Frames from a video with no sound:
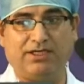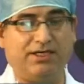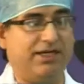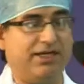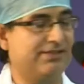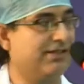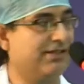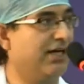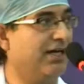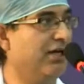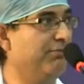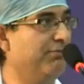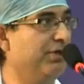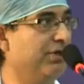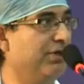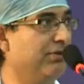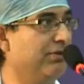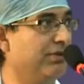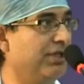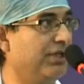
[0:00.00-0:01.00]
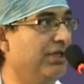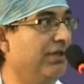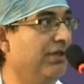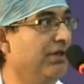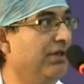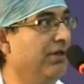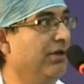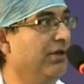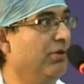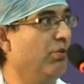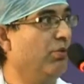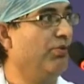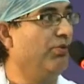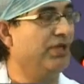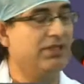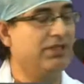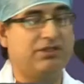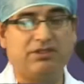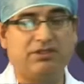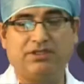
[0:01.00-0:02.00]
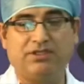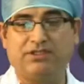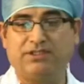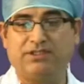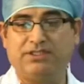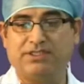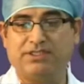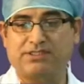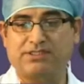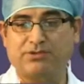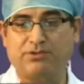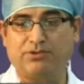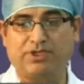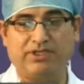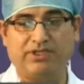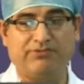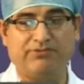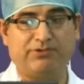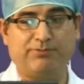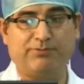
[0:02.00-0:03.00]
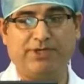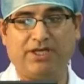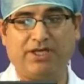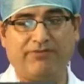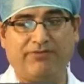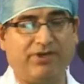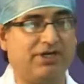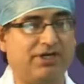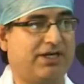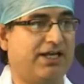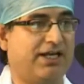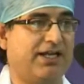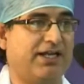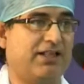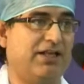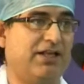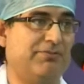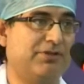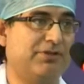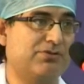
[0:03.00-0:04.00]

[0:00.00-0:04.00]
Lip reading: as a hybrid OT, with this OT would be having a cath lab.